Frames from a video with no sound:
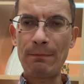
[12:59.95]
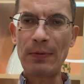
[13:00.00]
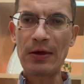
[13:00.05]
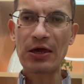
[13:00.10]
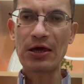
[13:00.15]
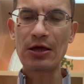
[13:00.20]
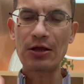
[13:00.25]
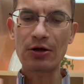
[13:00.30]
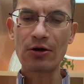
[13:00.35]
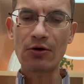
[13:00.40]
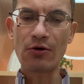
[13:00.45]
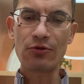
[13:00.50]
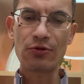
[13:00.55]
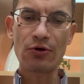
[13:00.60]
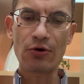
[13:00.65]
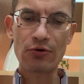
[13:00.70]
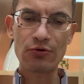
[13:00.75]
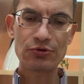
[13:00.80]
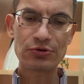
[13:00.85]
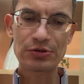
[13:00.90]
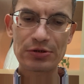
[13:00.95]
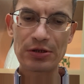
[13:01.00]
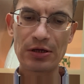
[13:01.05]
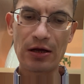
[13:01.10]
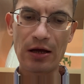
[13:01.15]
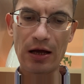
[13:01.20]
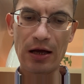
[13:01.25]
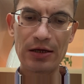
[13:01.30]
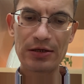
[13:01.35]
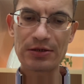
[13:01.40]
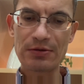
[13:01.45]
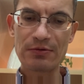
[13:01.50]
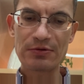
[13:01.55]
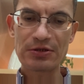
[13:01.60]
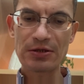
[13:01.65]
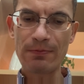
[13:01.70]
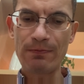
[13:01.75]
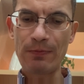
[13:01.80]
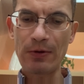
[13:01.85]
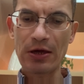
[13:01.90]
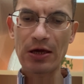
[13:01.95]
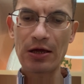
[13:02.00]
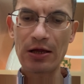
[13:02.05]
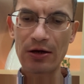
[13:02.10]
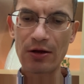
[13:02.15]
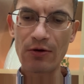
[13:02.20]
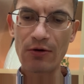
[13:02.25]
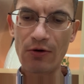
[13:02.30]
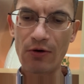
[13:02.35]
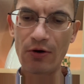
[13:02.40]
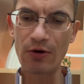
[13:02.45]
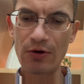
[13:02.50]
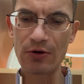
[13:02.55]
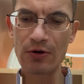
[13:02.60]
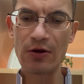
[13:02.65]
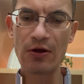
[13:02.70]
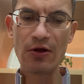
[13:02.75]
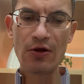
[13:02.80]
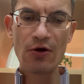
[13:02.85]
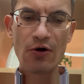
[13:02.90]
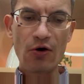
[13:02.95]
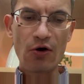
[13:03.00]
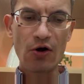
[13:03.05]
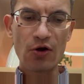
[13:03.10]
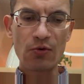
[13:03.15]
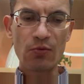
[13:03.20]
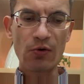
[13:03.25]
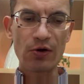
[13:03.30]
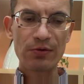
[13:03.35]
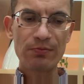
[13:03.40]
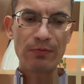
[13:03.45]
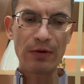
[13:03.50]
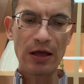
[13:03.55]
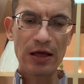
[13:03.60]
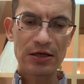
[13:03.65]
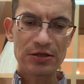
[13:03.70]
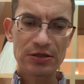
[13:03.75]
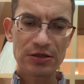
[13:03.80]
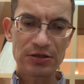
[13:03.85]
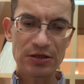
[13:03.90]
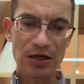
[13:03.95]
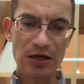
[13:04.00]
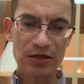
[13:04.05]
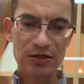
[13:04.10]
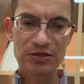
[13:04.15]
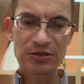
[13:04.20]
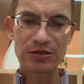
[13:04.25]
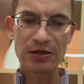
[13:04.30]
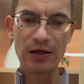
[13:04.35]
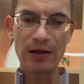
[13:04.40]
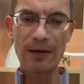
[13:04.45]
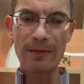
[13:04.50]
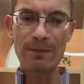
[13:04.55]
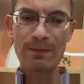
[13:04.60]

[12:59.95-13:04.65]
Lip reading: picking on those items, picking on what makes a text,